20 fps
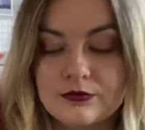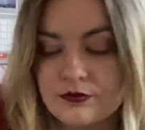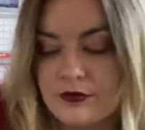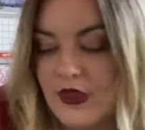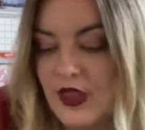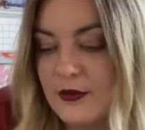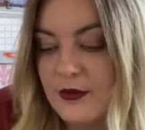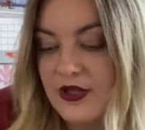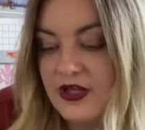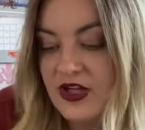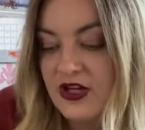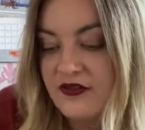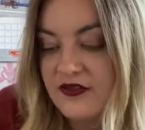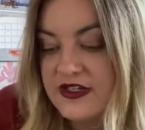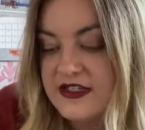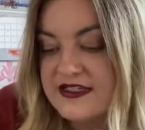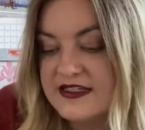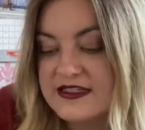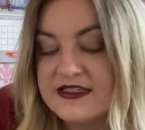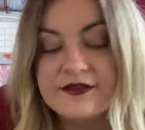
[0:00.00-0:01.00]
I mean, I can't really
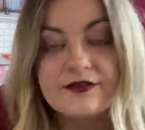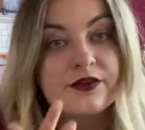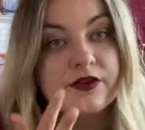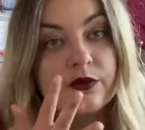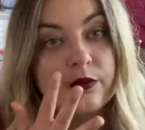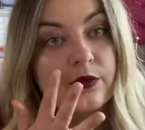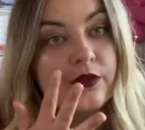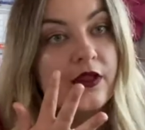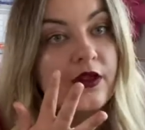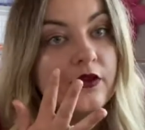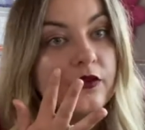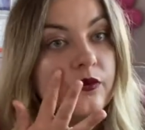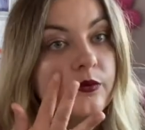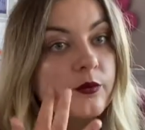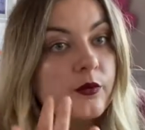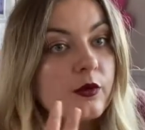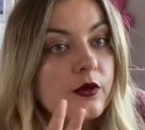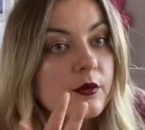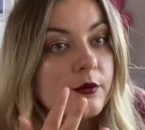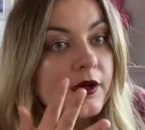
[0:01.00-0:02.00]
see a difference with that
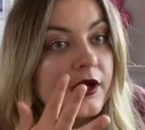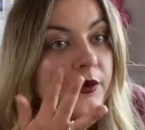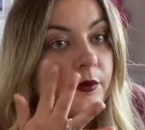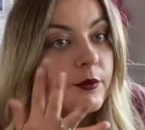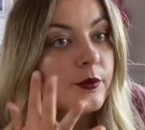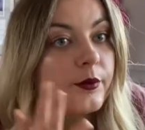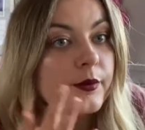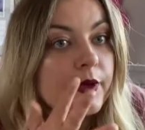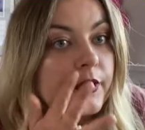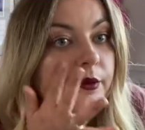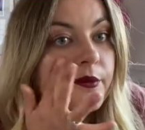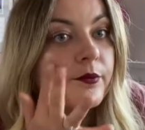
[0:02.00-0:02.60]
small amount, but